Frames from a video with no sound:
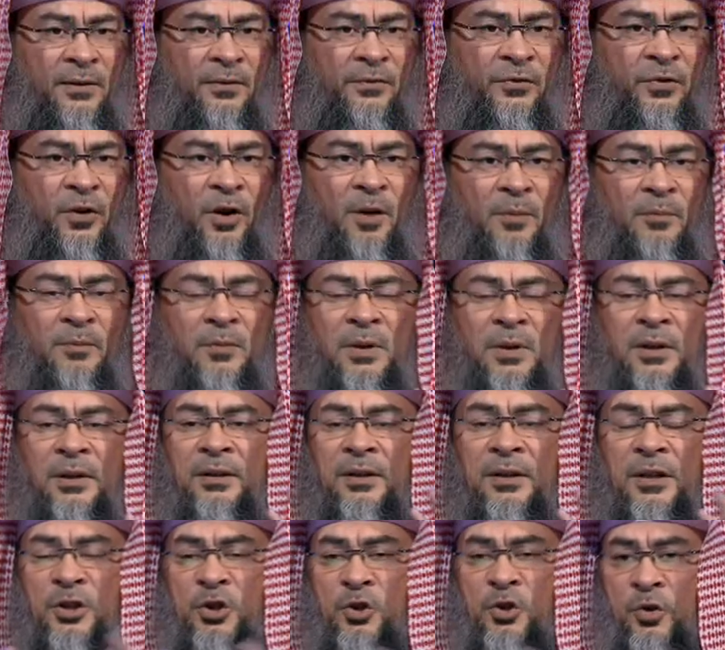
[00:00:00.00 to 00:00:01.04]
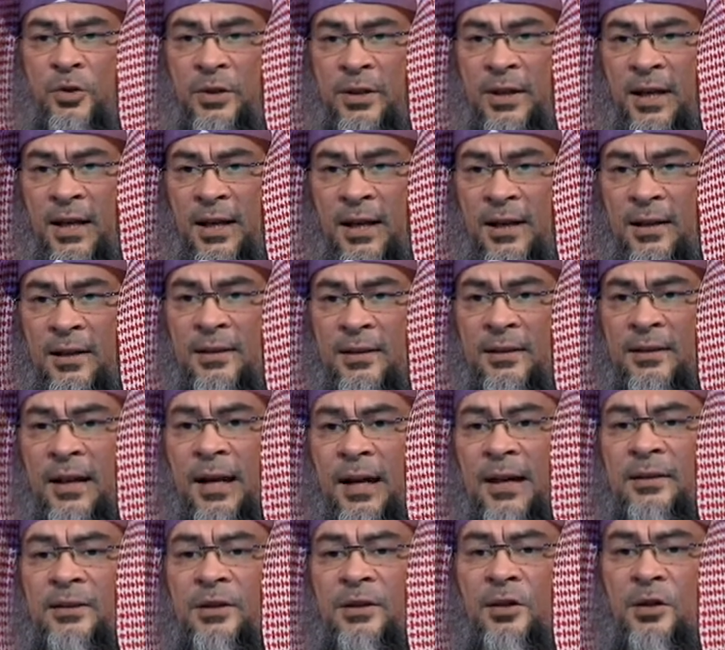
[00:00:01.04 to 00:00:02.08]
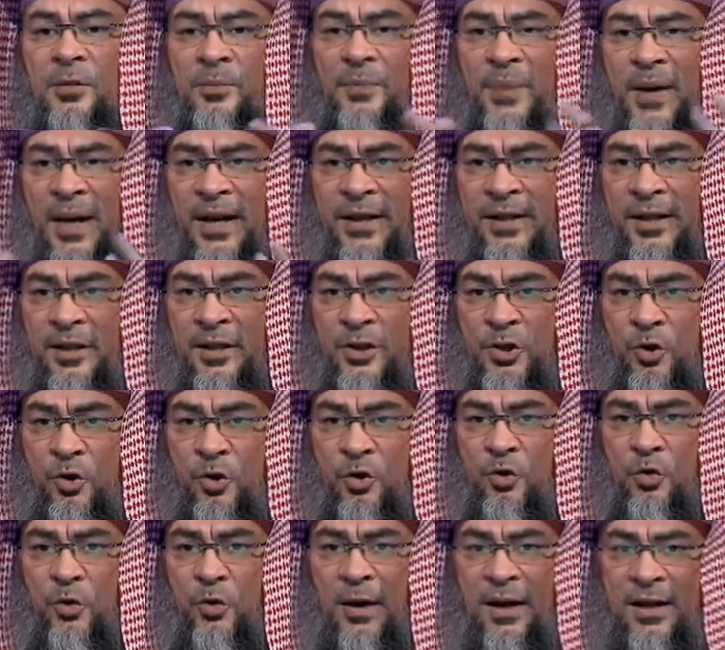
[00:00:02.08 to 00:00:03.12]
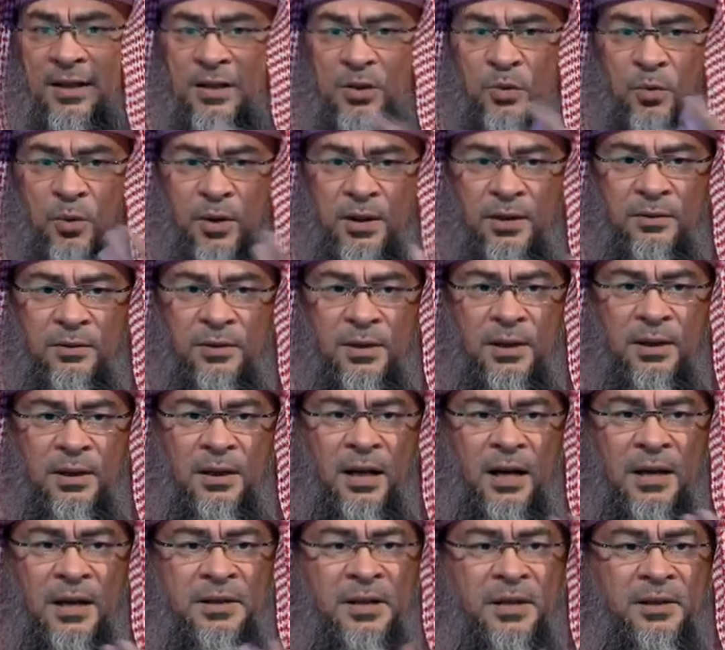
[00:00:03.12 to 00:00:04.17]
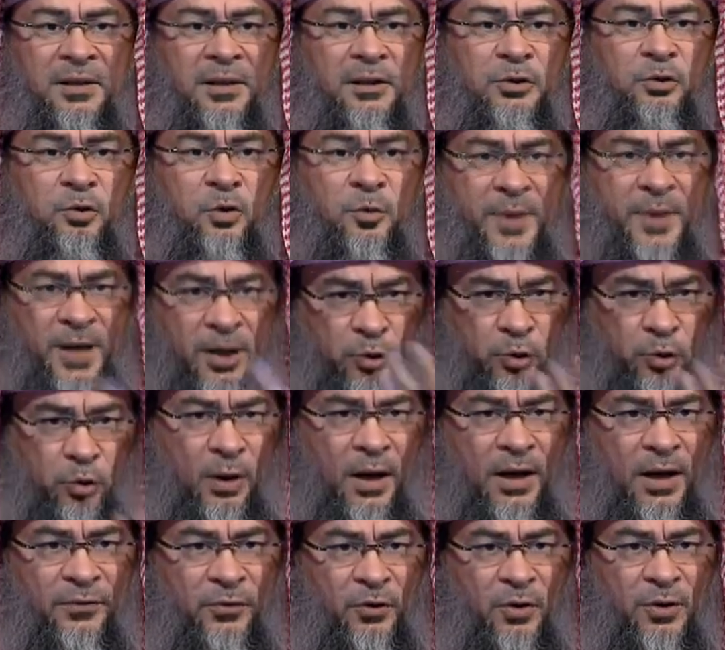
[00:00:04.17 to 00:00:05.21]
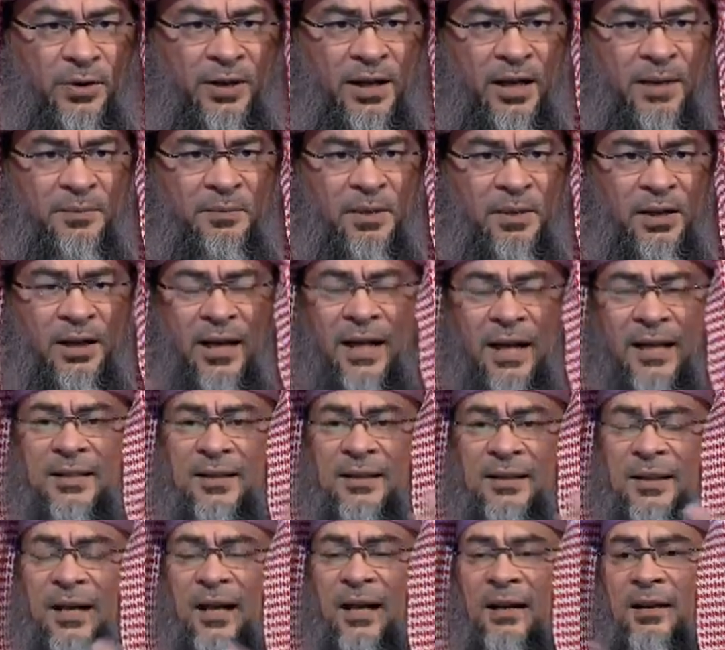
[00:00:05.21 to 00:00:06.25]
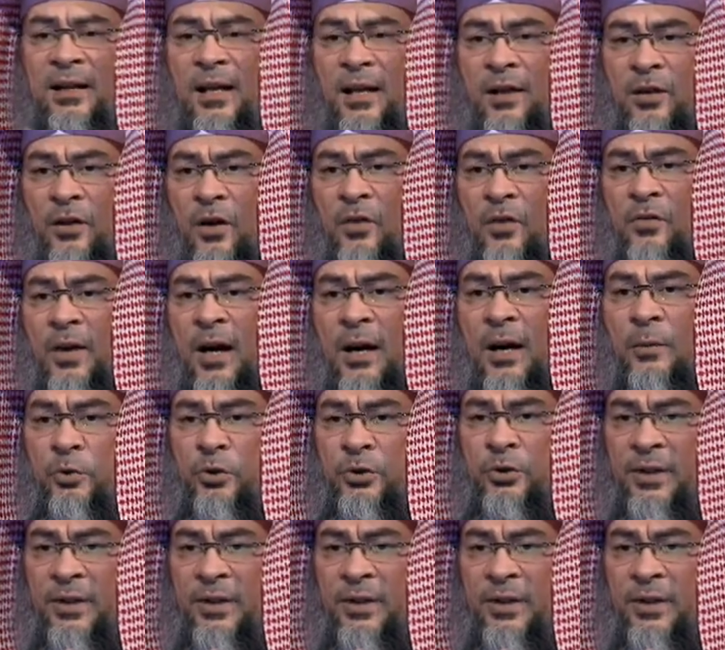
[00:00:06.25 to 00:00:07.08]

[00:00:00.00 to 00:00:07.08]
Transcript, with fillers: from the sunnah that the companions used to ask one another to make dua for them, as in the hadith of Abu